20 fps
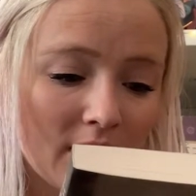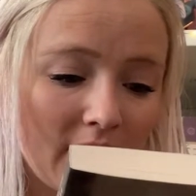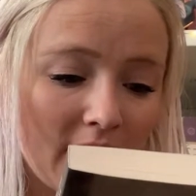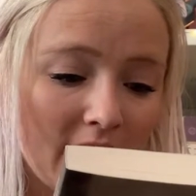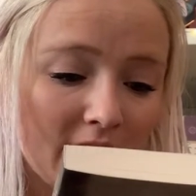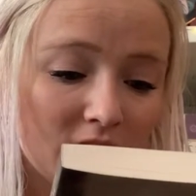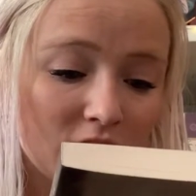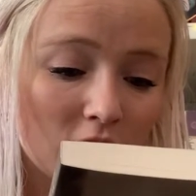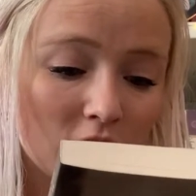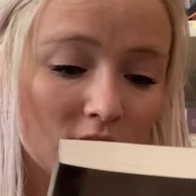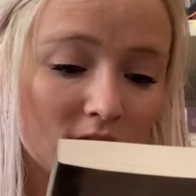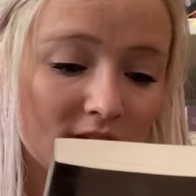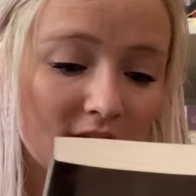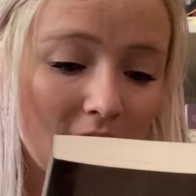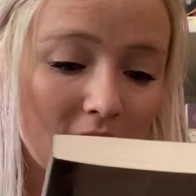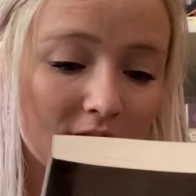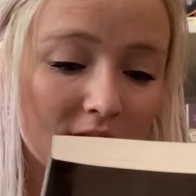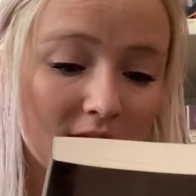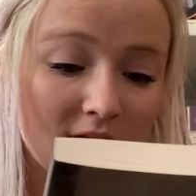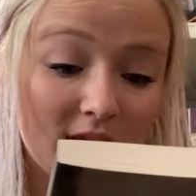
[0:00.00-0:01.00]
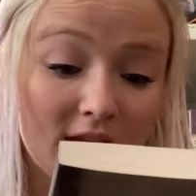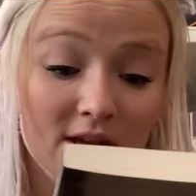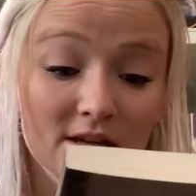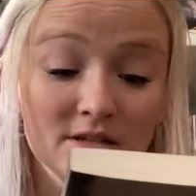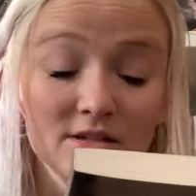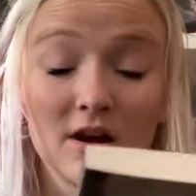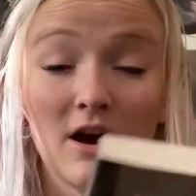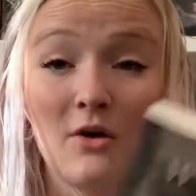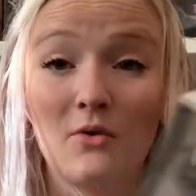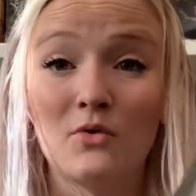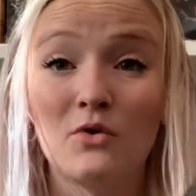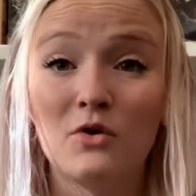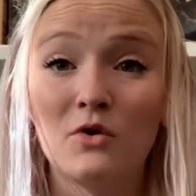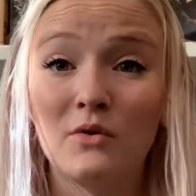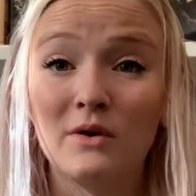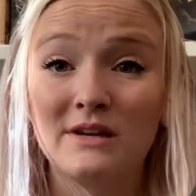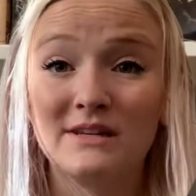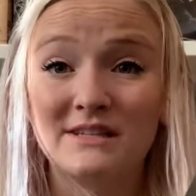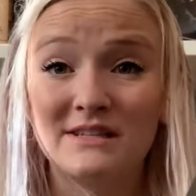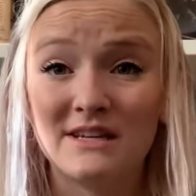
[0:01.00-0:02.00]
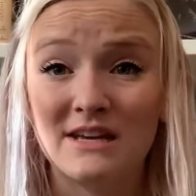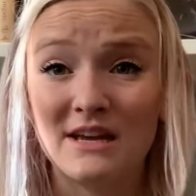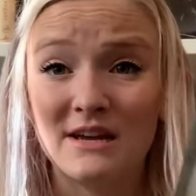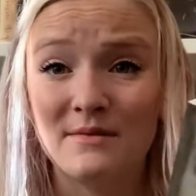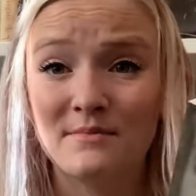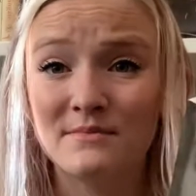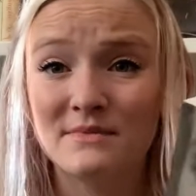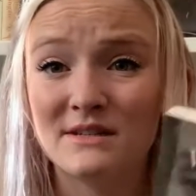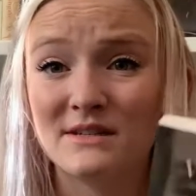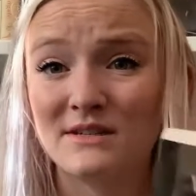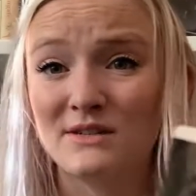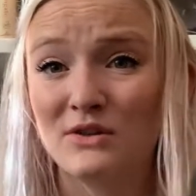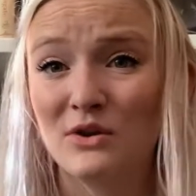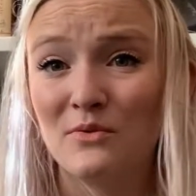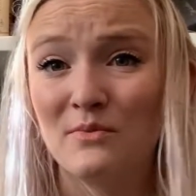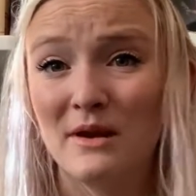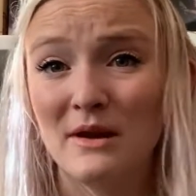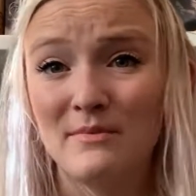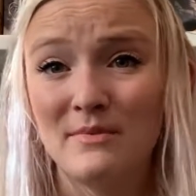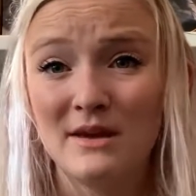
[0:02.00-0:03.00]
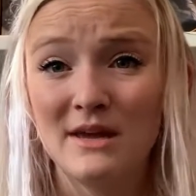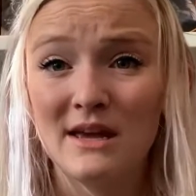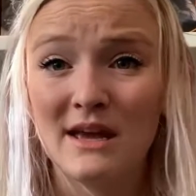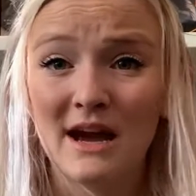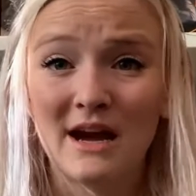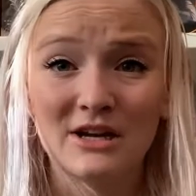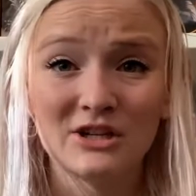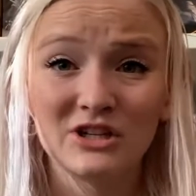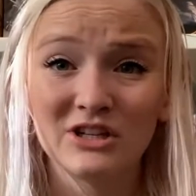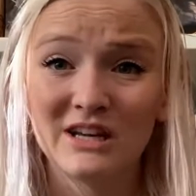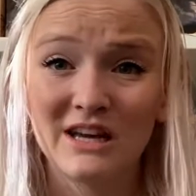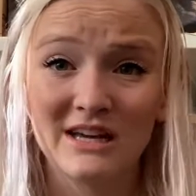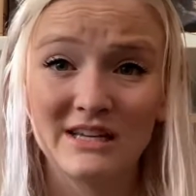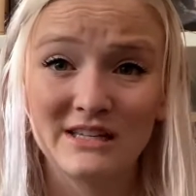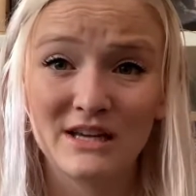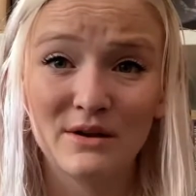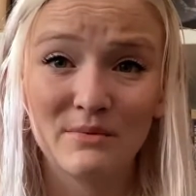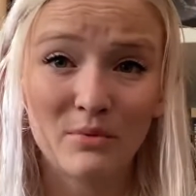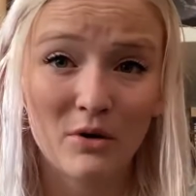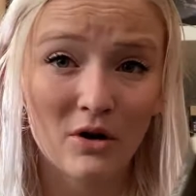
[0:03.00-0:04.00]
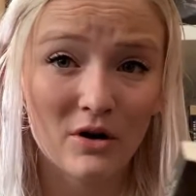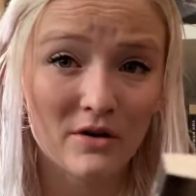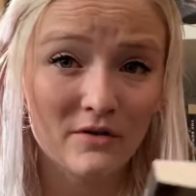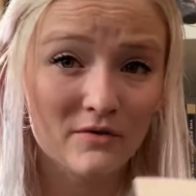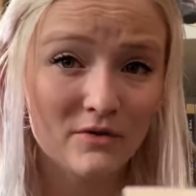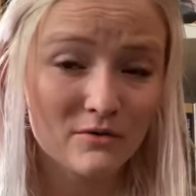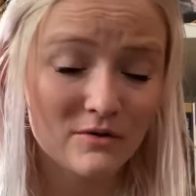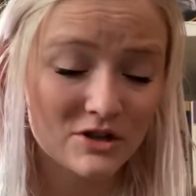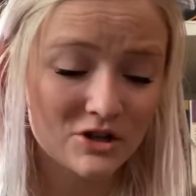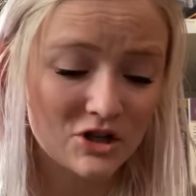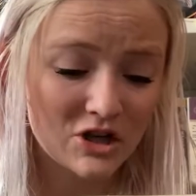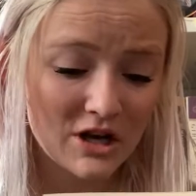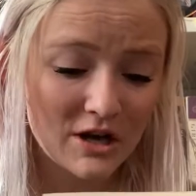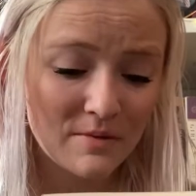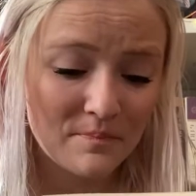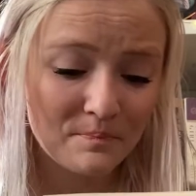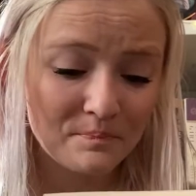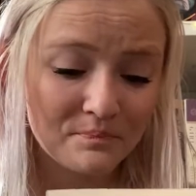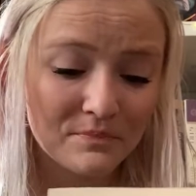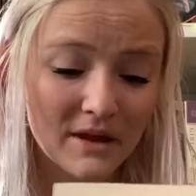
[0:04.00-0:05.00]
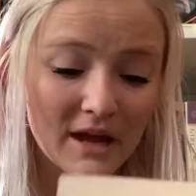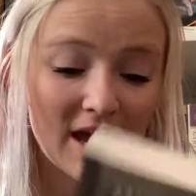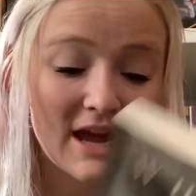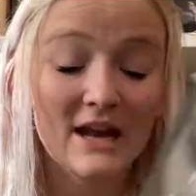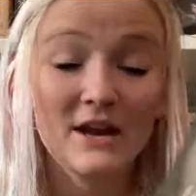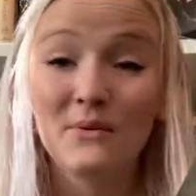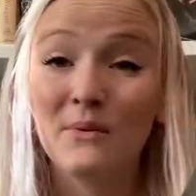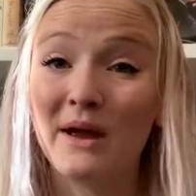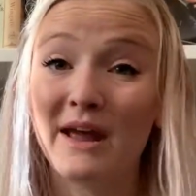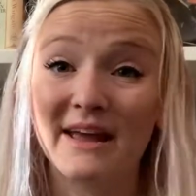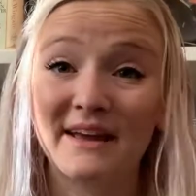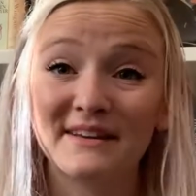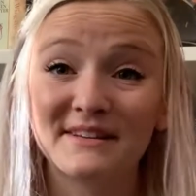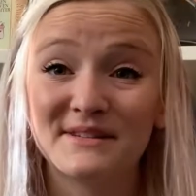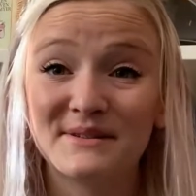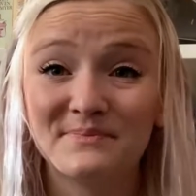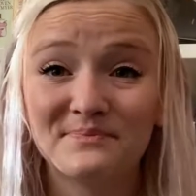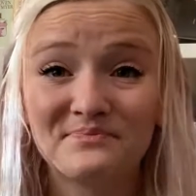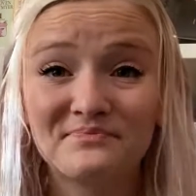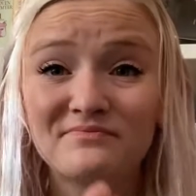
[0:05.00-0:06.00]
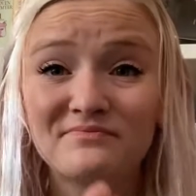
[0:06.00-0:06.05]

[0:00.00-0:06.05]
it turns out that he is not who he seems. So maybe he actually isn't part of the regime. Anyways,